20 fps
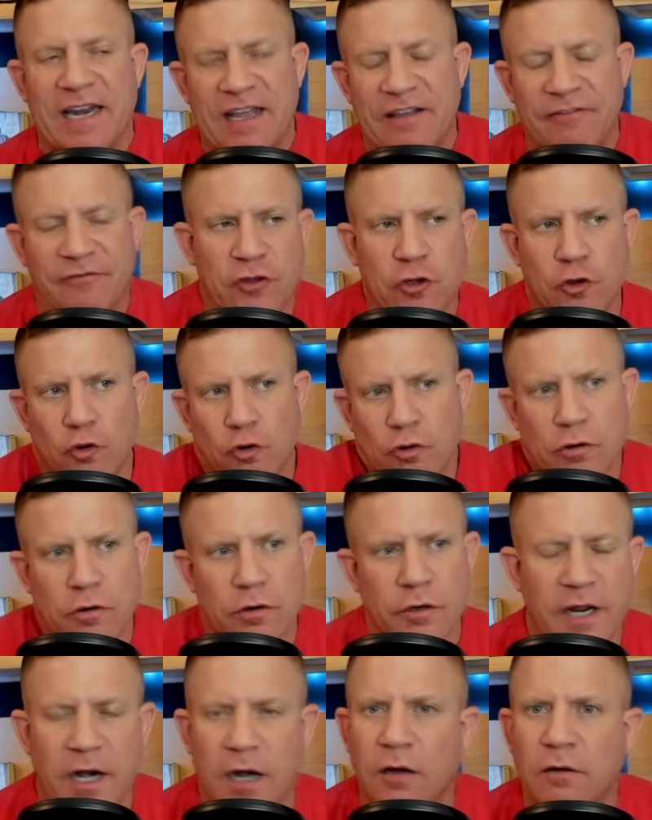if
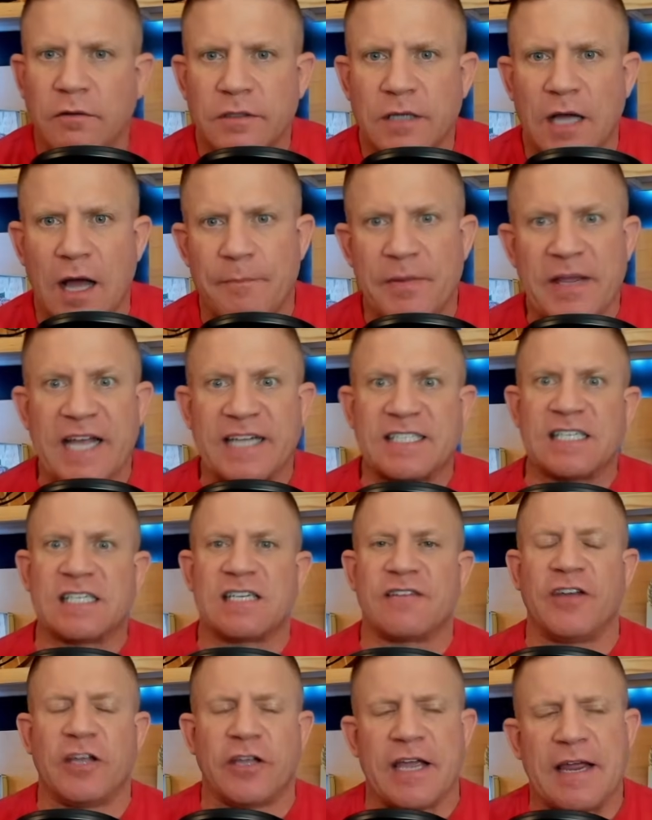you're, you know, up against a
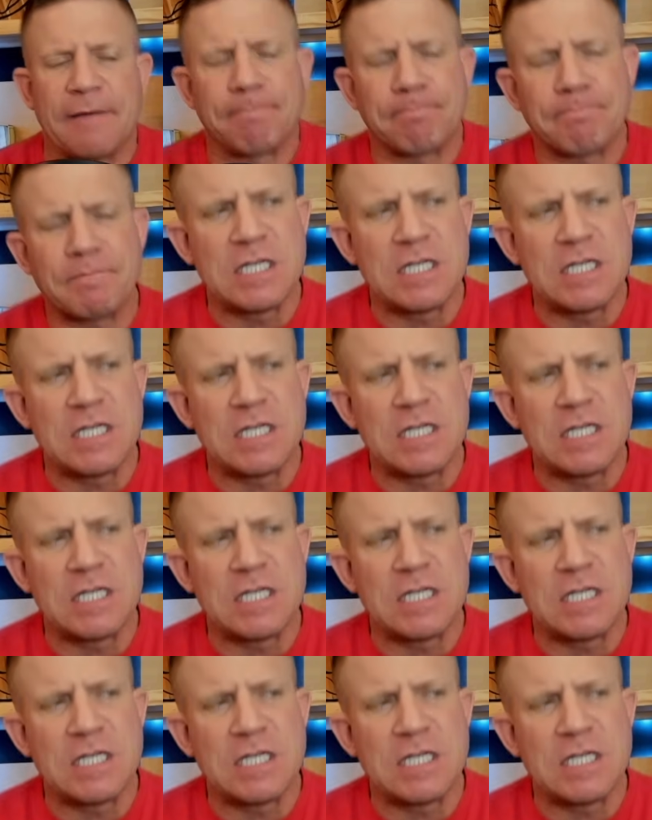civilian.